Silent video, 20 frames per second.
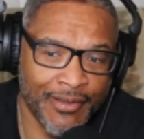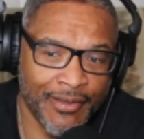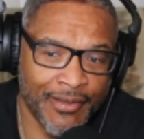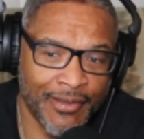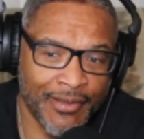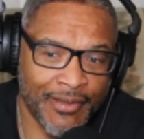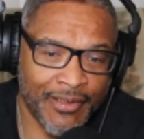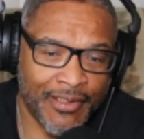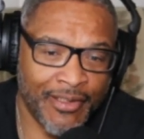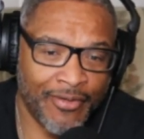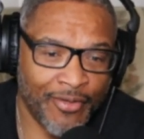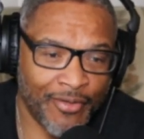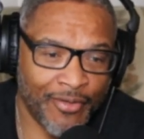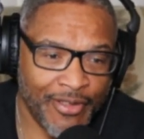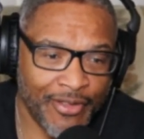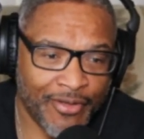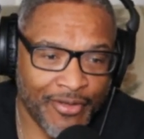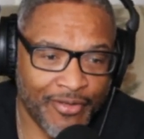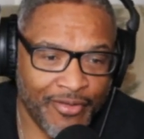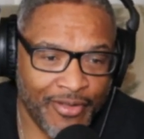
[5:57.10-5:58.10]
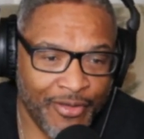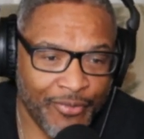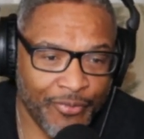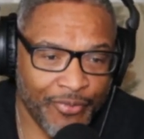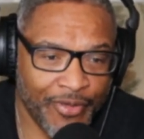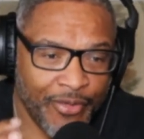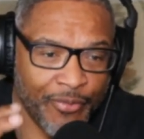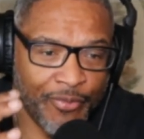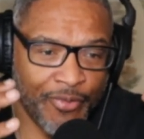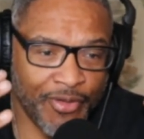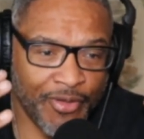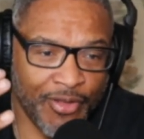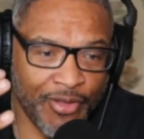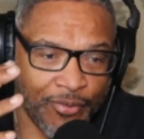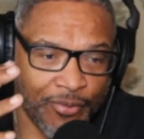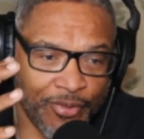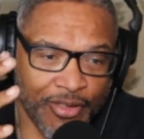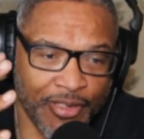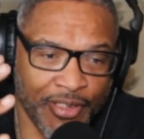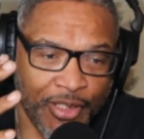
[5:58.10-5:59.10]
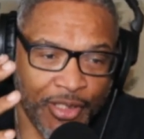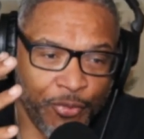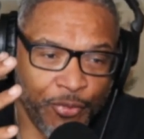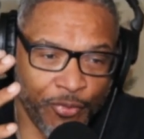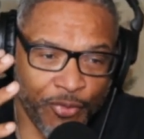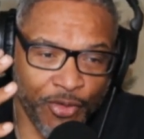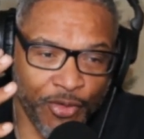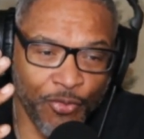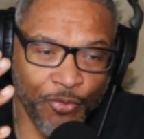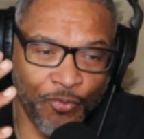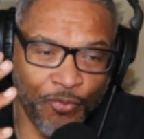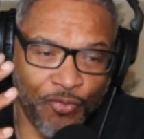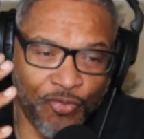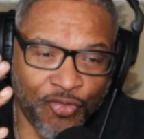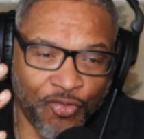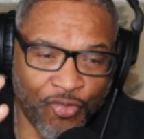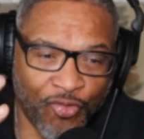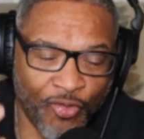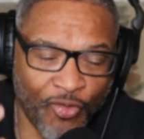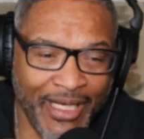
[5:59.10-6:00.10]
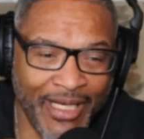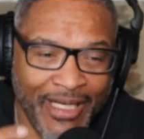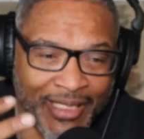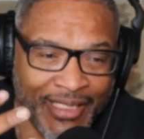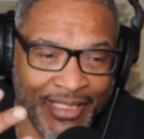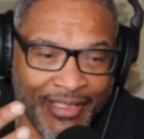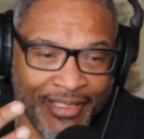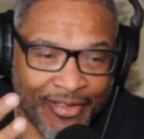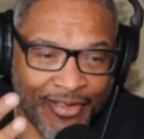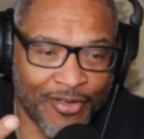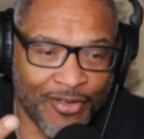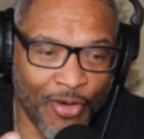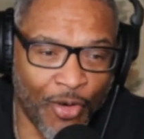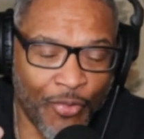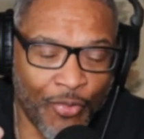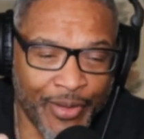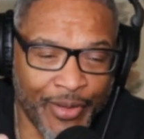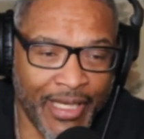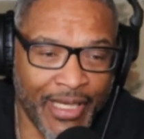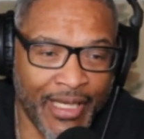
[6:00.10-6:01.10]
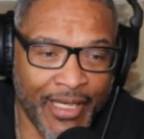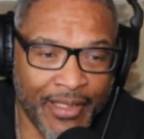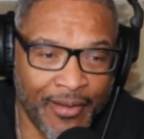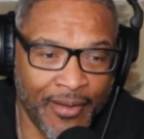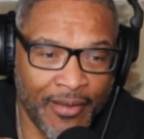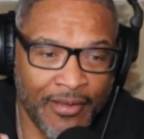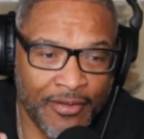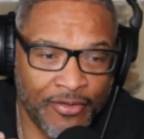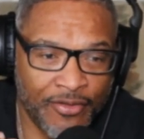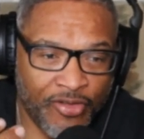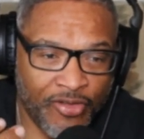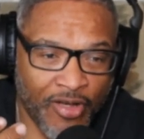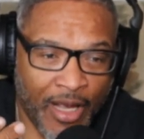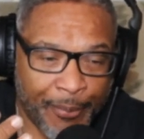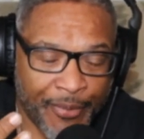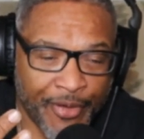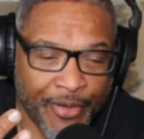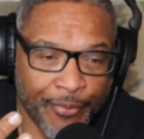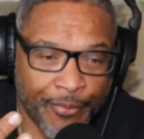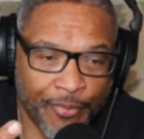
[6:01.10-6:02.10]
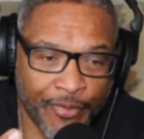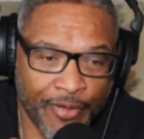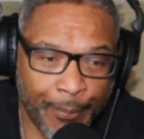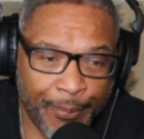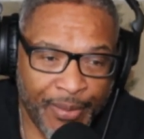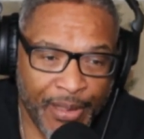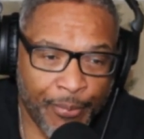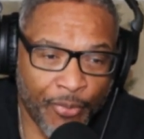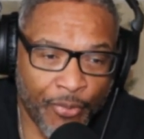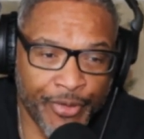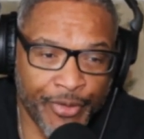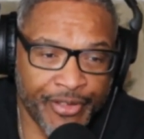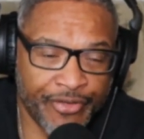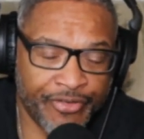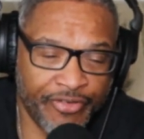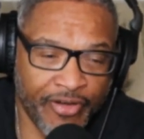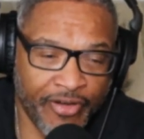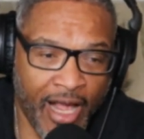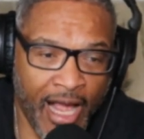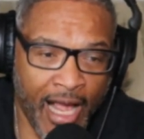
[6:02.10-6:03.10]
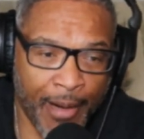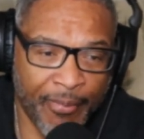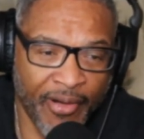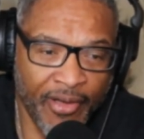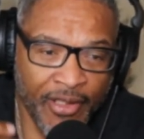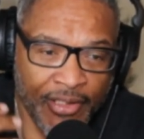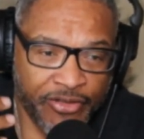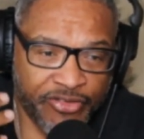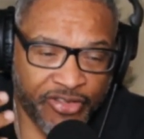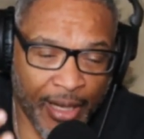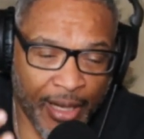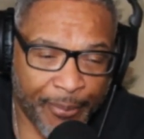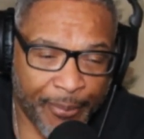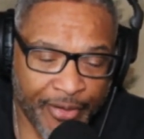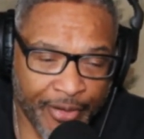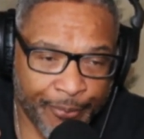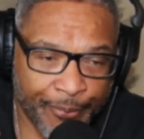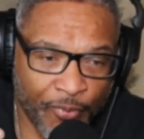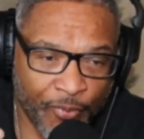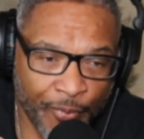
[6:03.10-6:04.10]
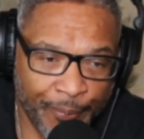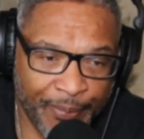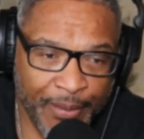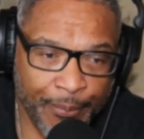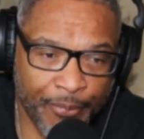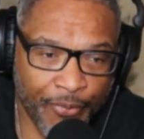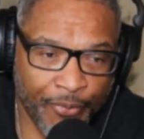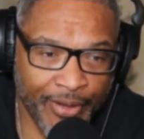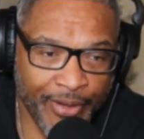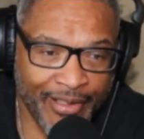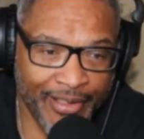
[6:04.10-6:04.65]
you know, you could you you you you you freely could go in, chop it up with the people in the shop, chop it up with people in